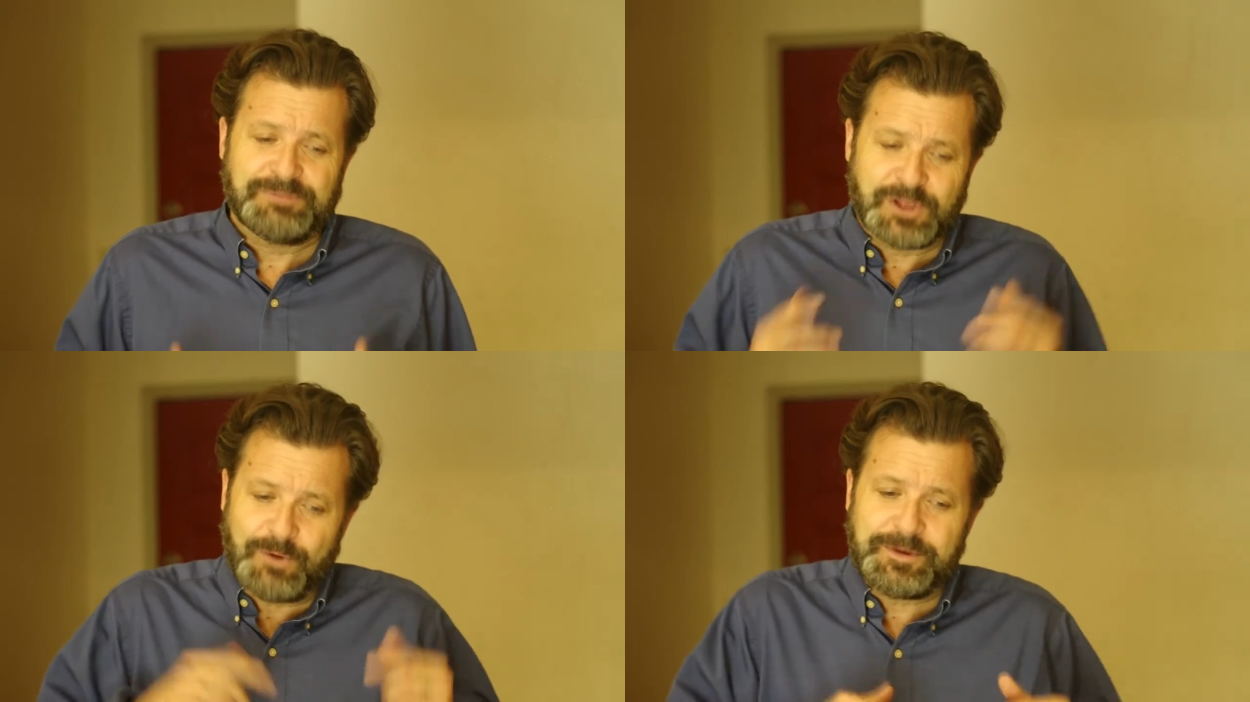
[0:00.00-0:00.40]

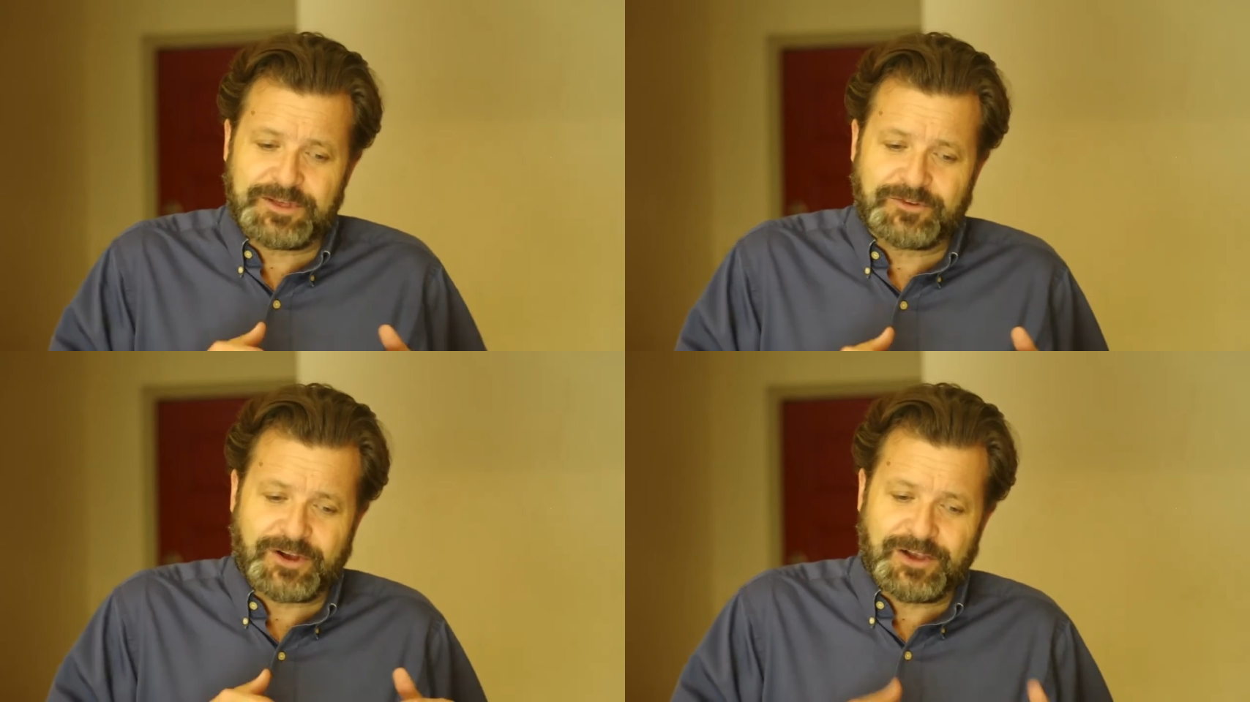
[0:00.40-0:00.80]
Below me,
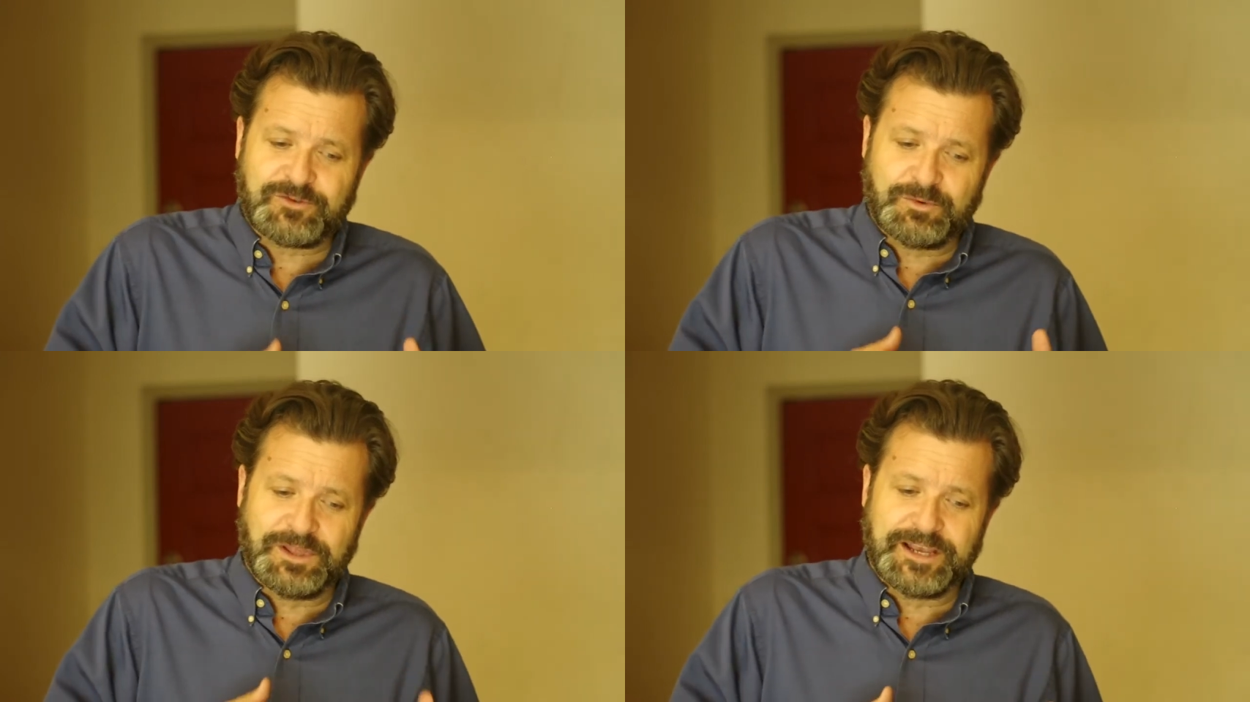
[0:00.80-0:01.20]
there's
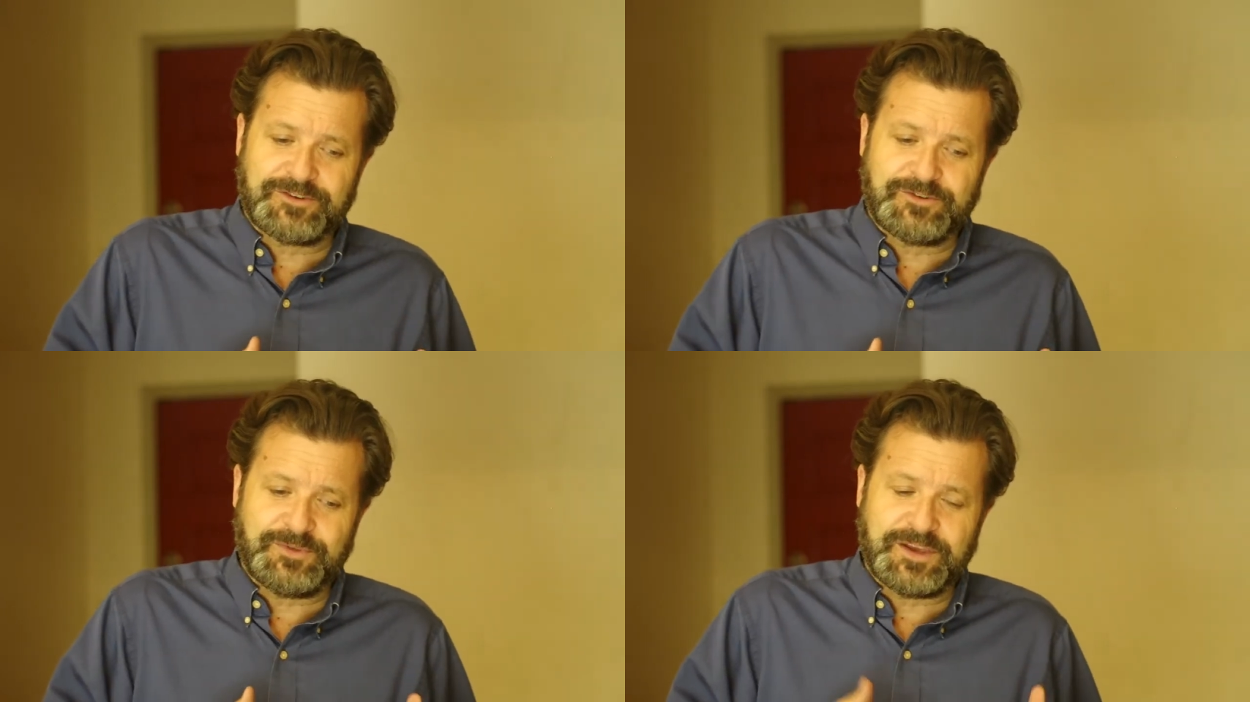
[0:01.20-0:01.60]
also a
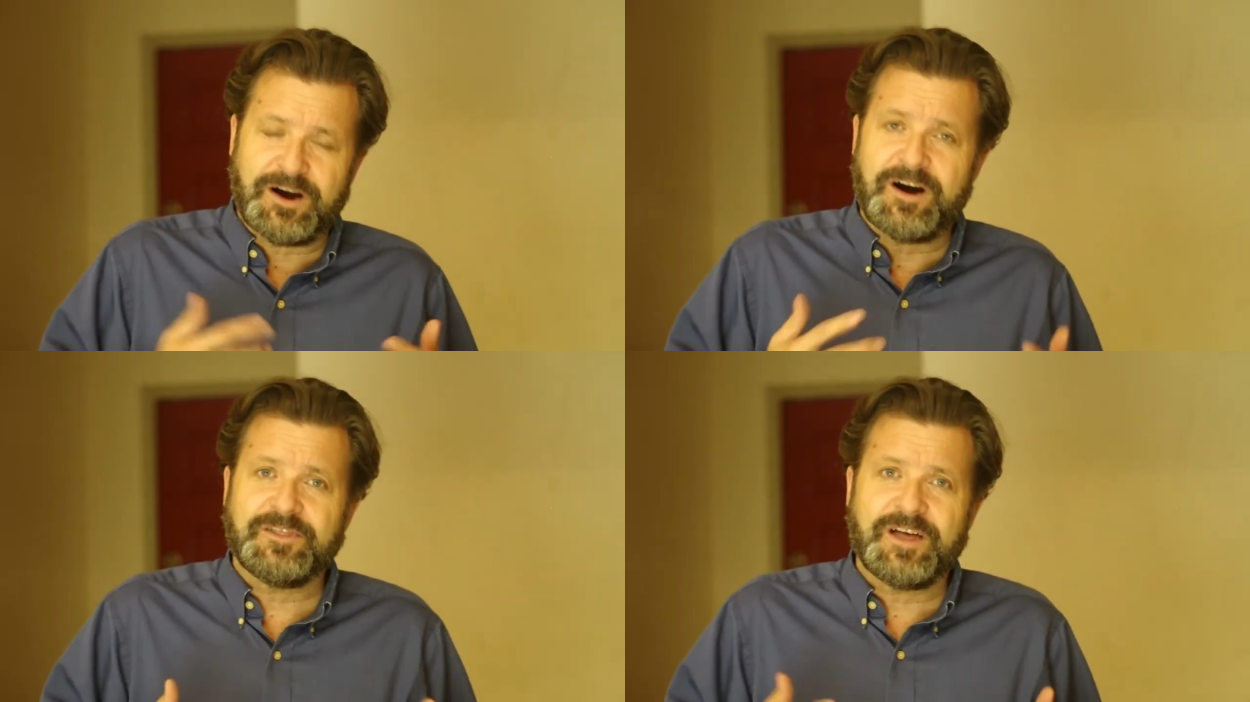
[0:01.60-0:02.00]
link to the
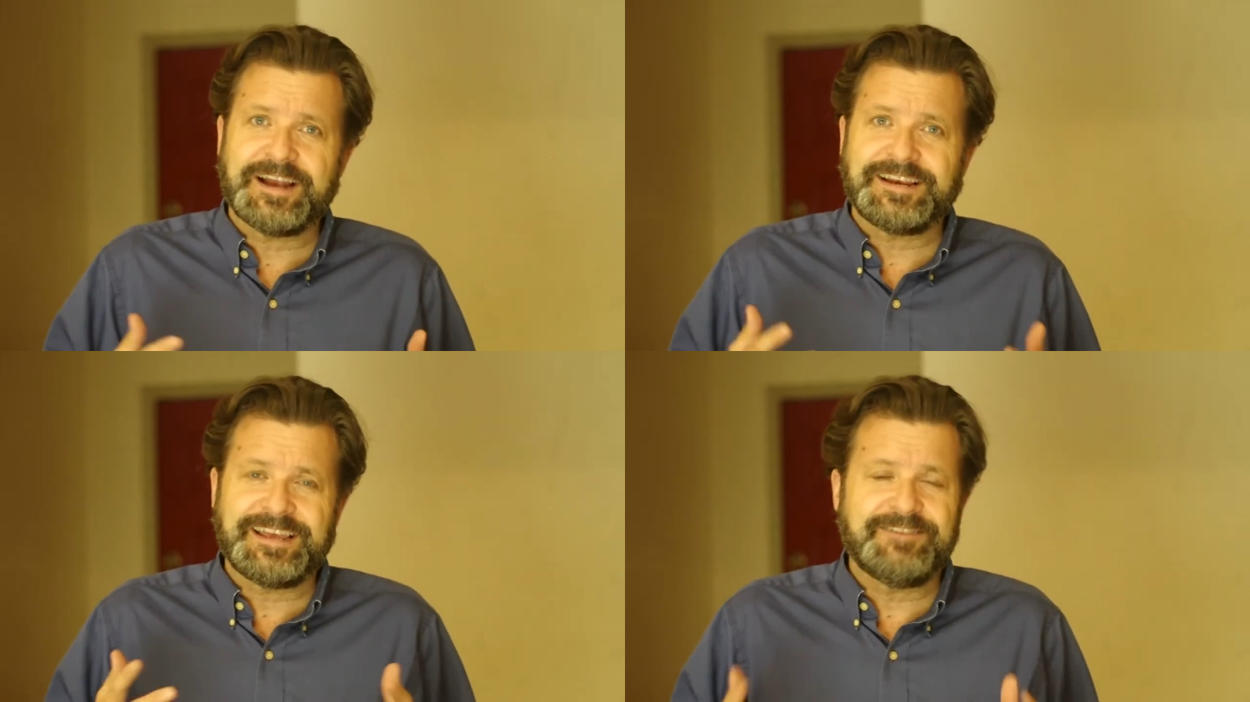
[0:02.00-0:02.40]

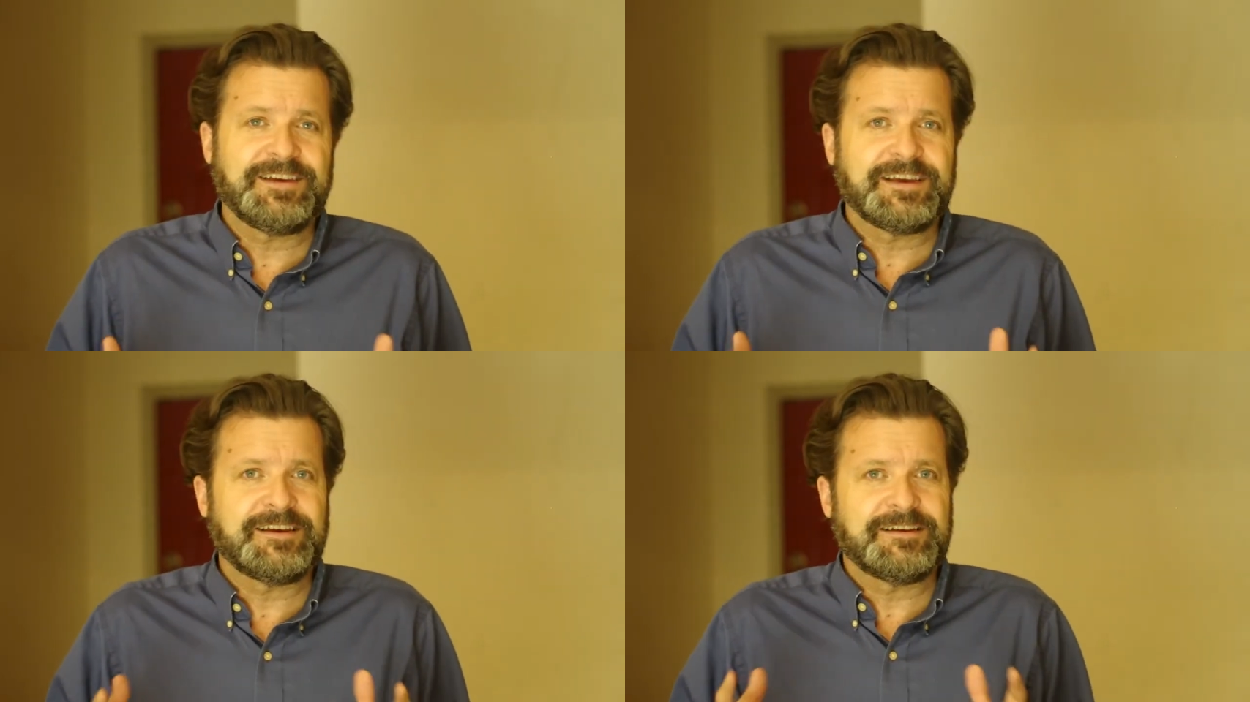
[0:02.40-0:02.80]
online
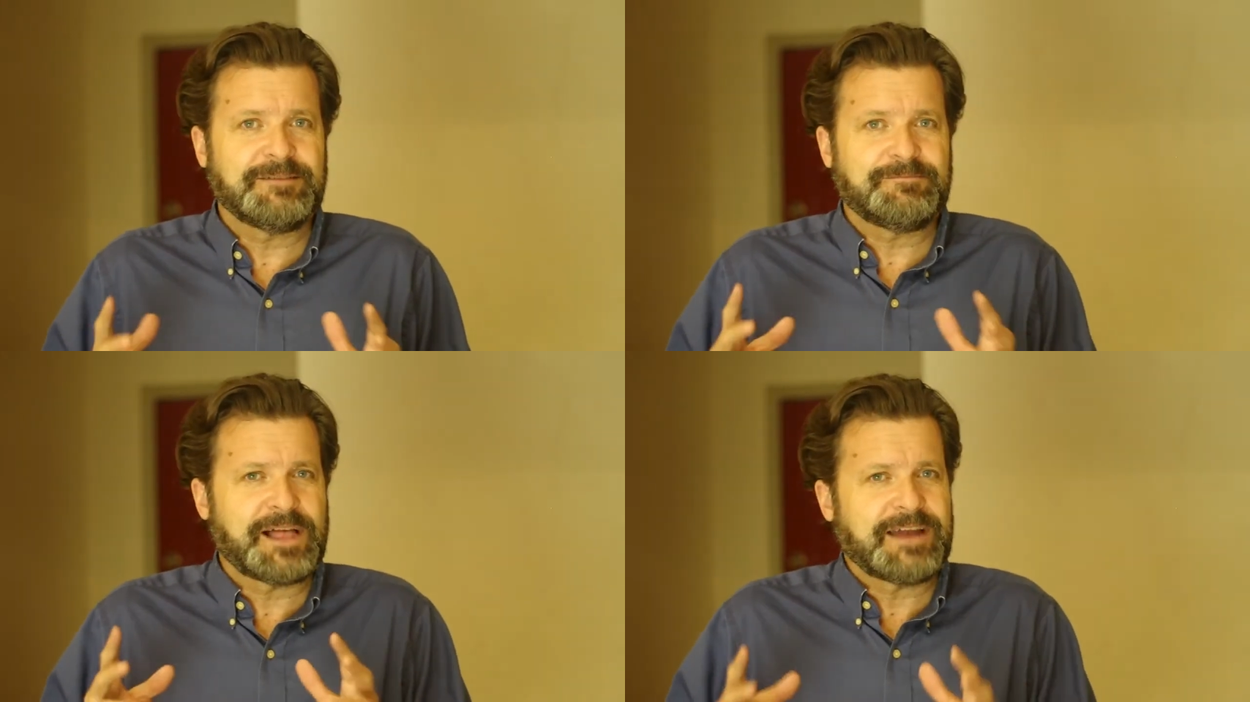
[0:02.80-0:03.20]
giving
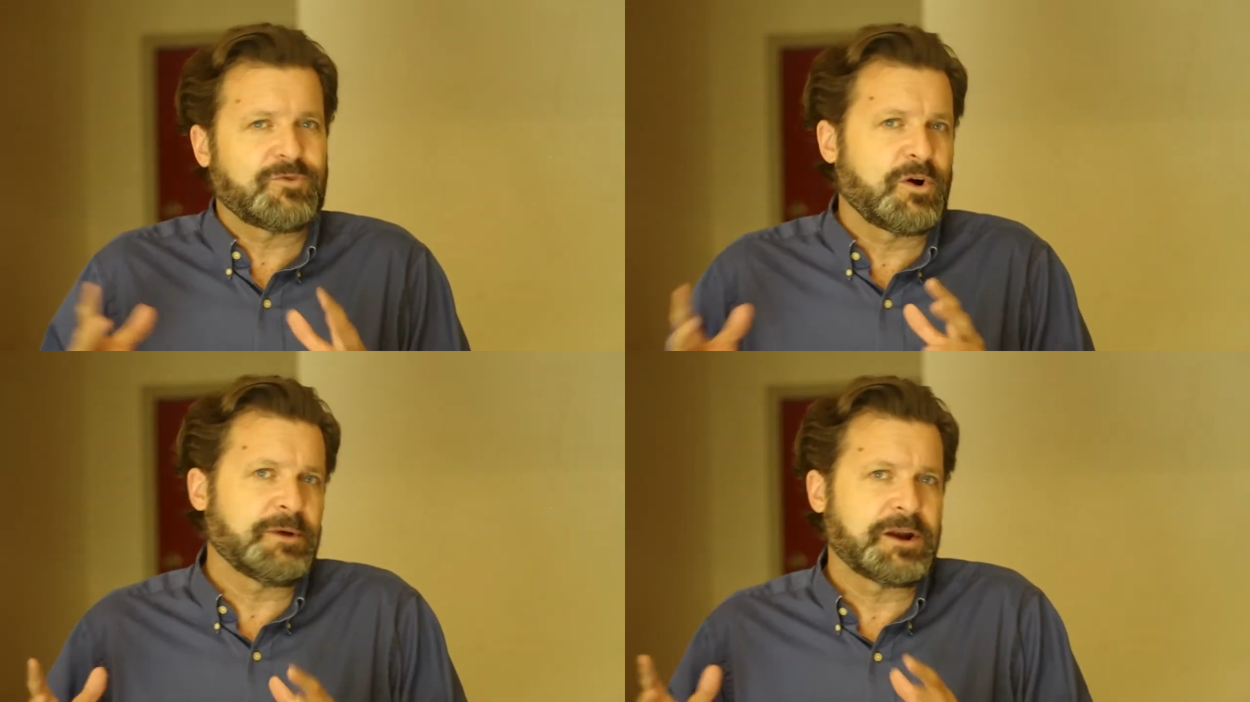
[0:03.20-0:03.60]

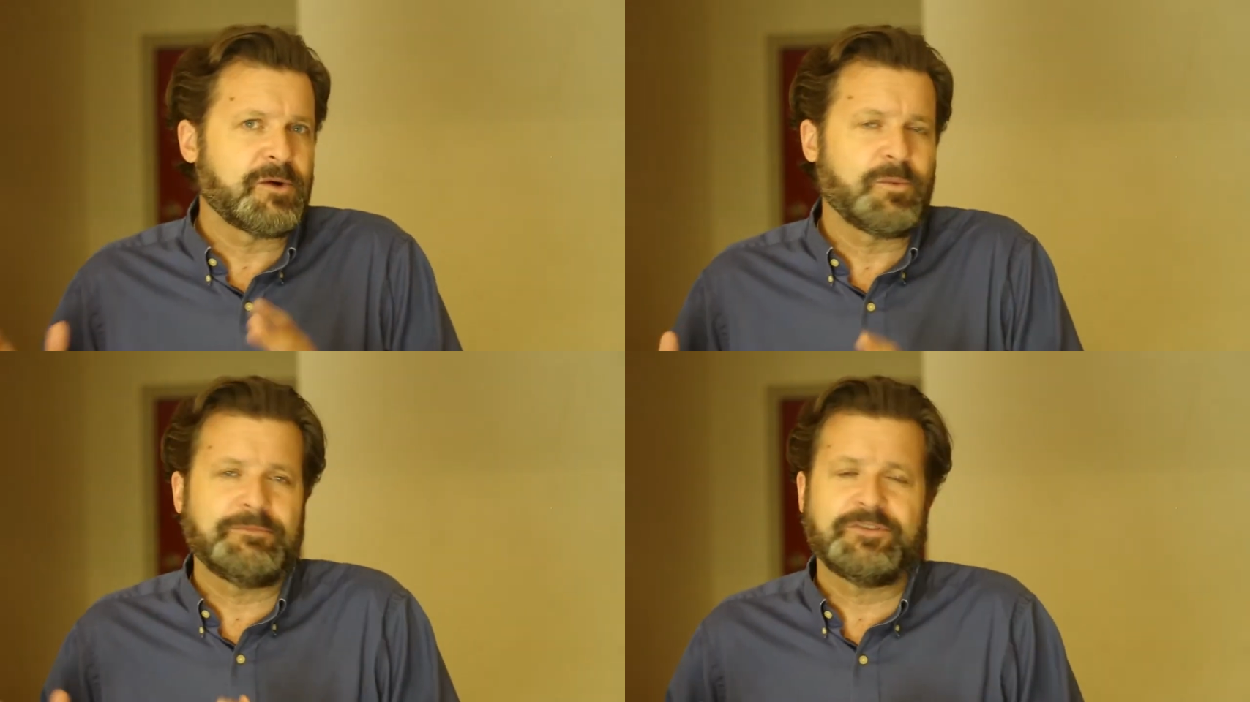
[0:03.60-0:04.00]
platform on
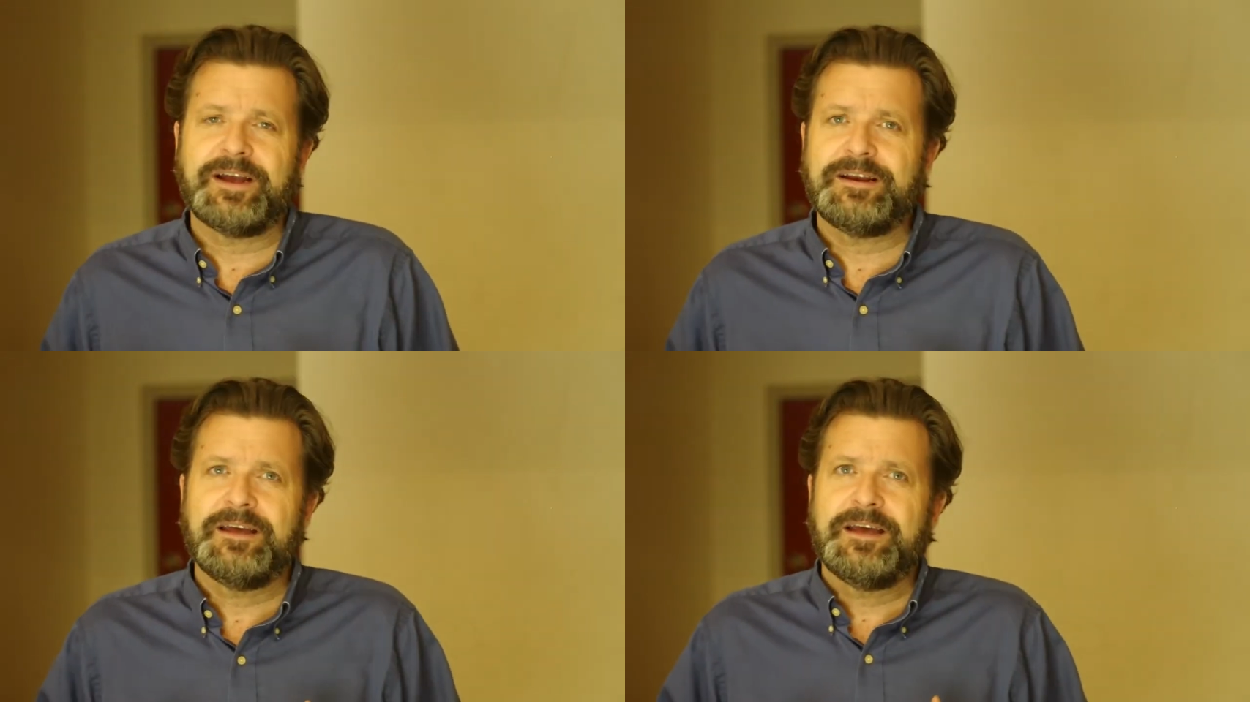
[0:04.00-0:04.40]
our
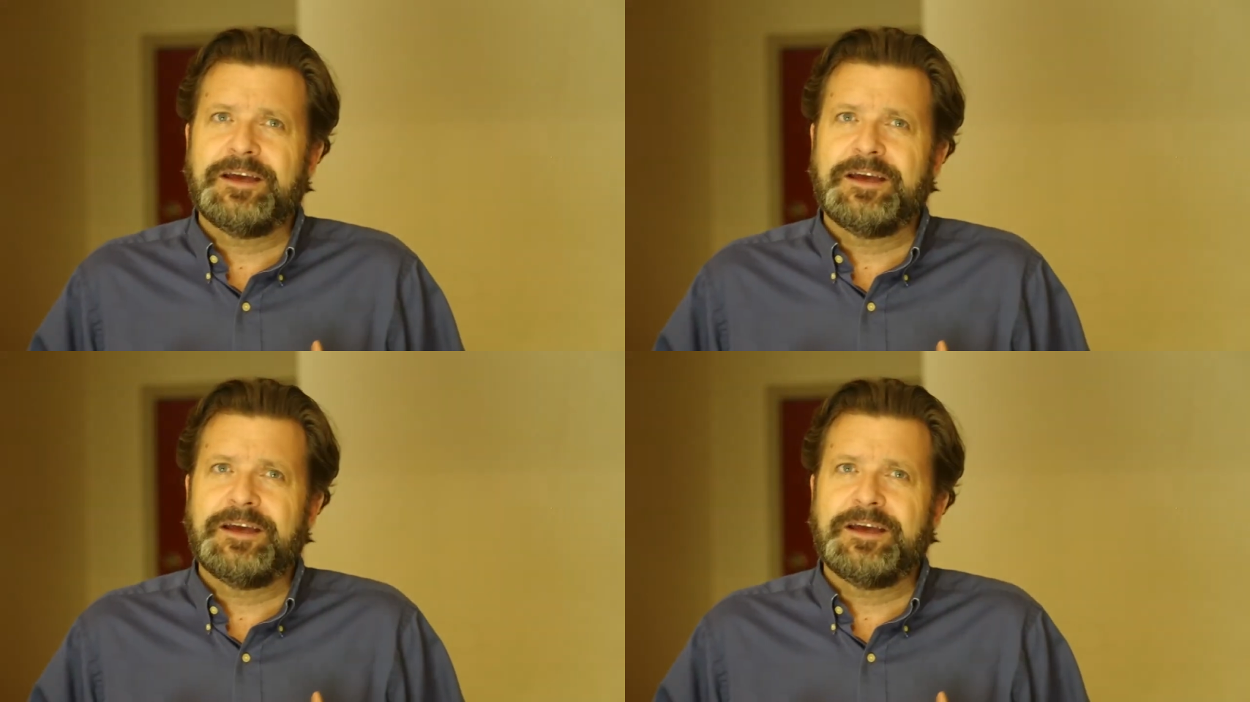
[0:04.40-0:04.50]
website.